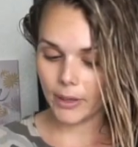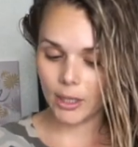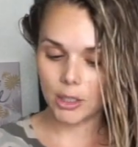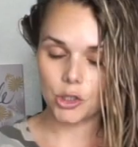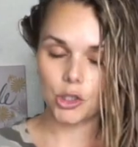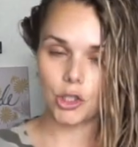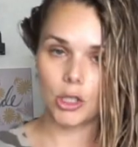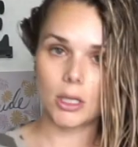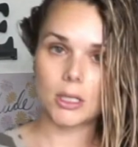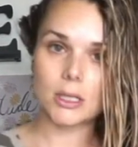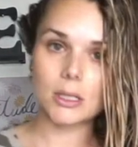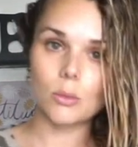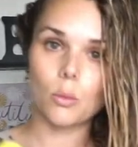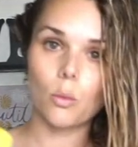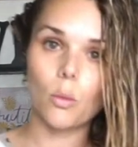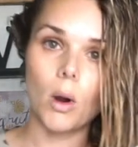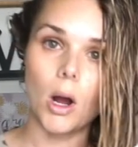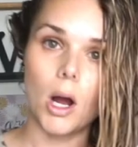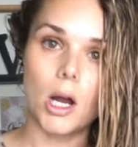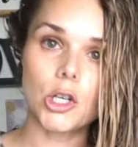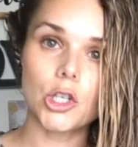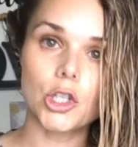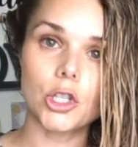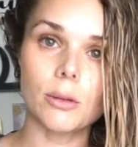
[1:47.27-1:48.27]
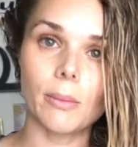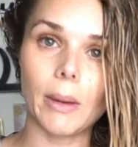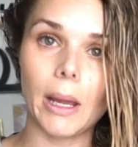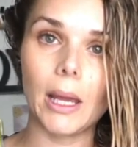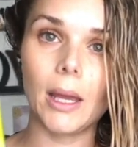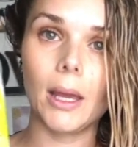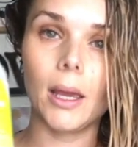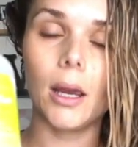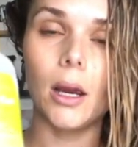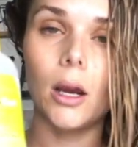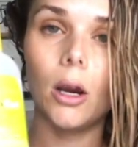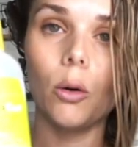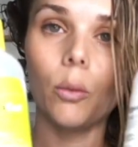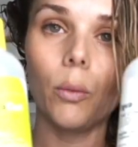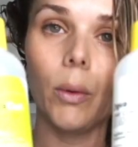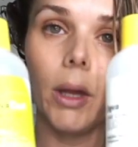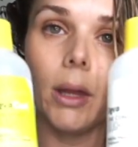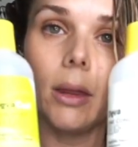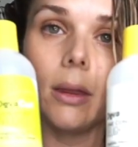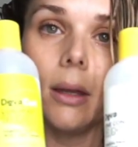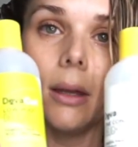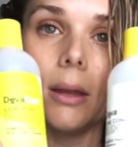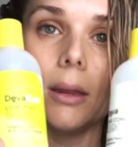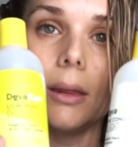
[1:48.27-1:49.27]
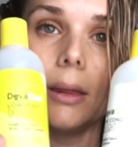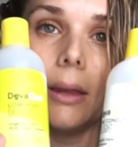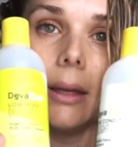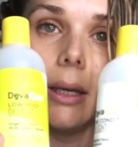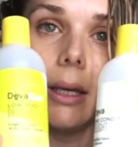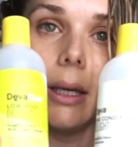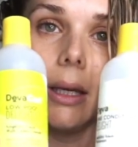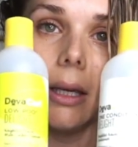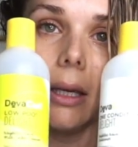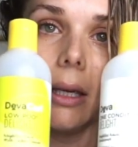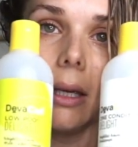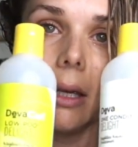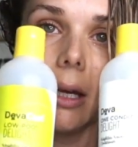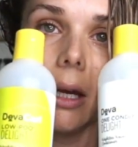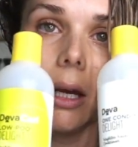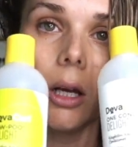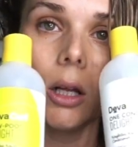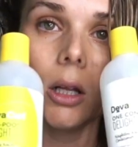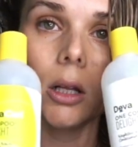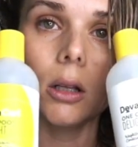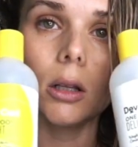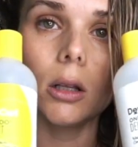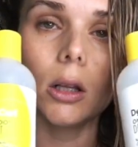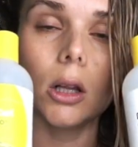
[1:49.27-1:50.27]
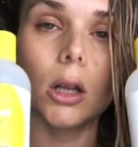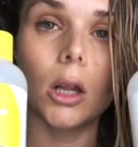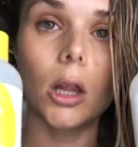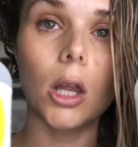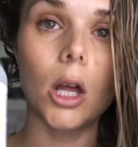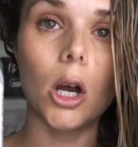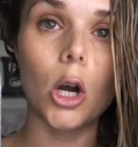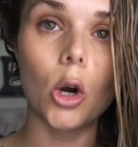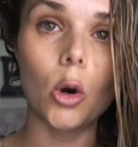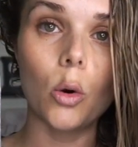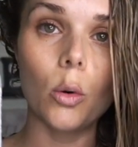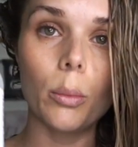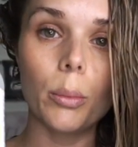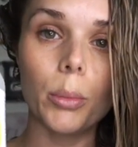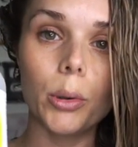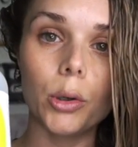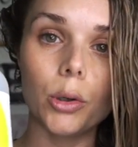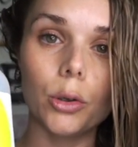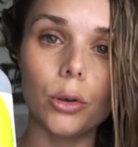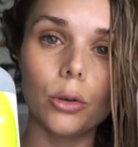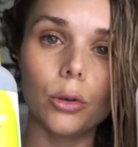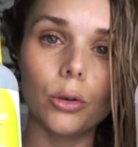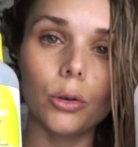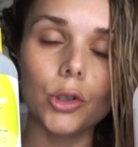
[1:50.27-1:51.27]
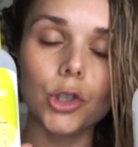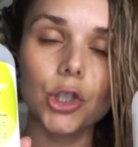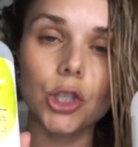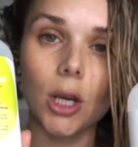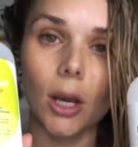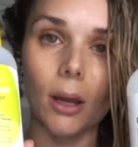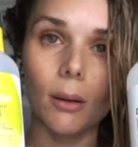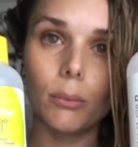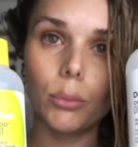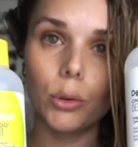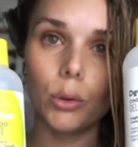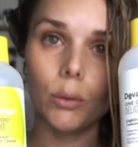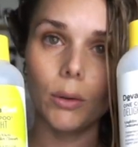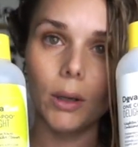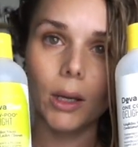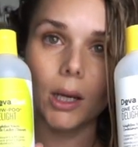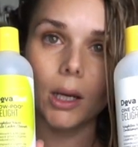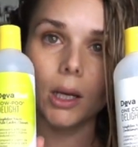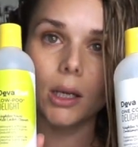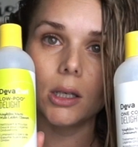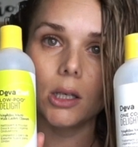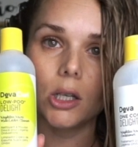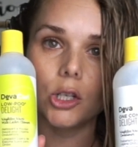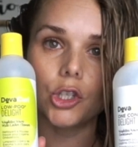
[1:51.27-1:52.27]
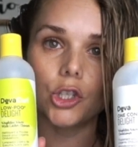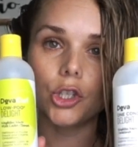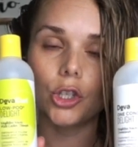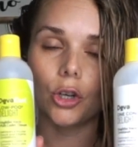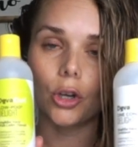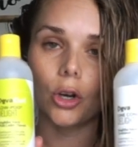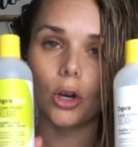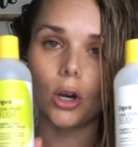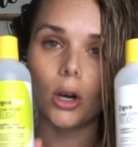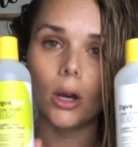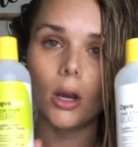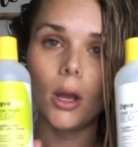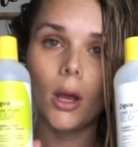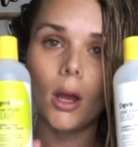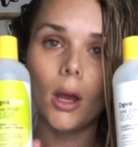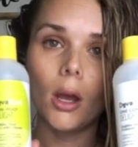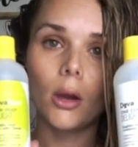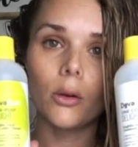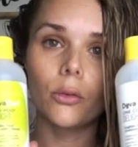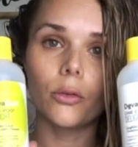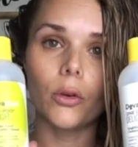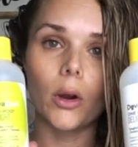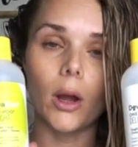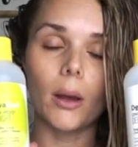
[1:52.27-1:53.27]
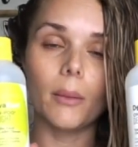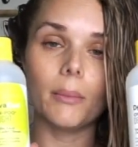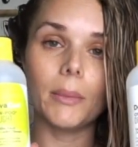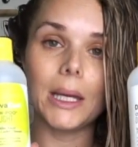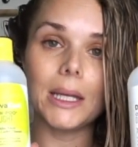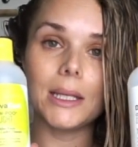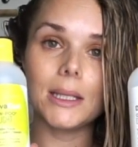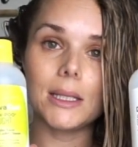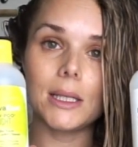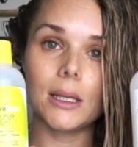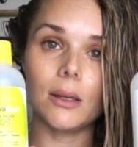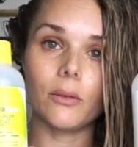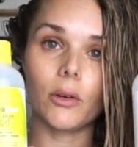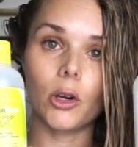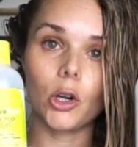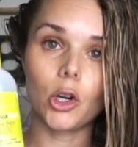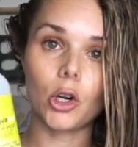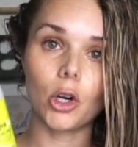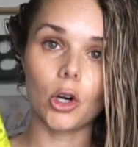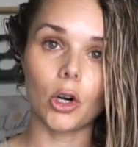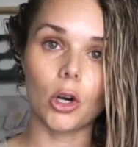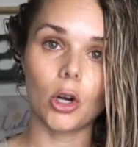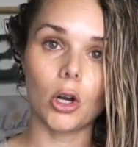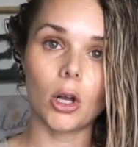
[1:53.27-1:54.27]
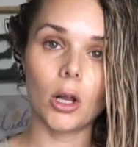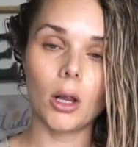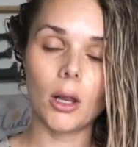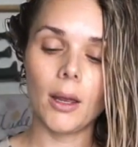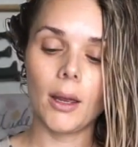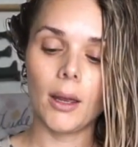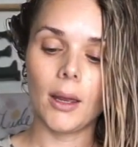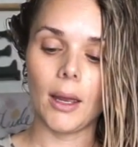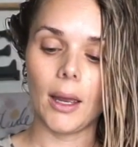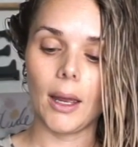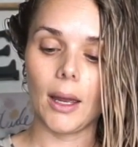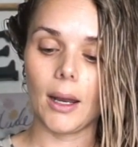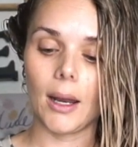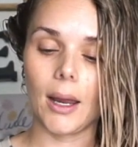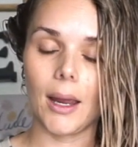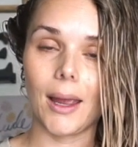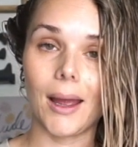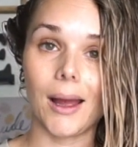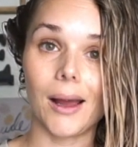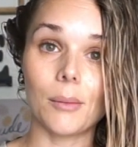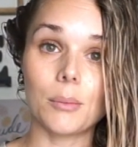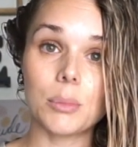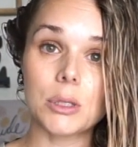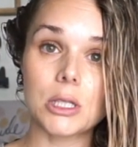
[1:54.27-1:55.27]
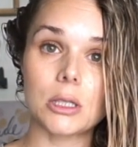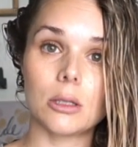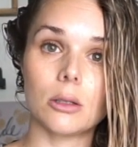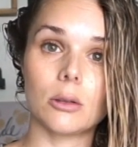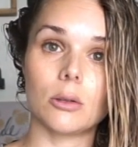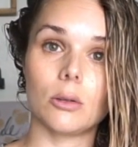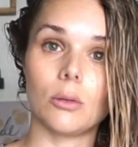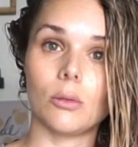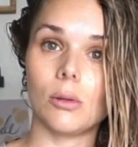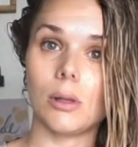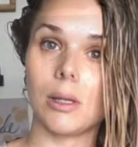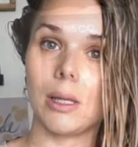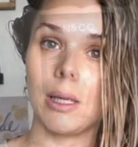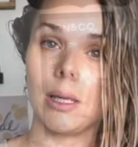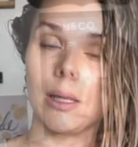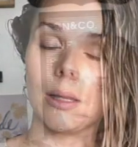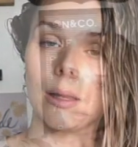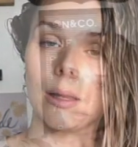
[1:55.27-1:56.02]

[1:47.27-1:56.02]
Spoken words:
I just washed my hair with the Low Poo shampoo and conditioner from Deva Curl, and I absolutely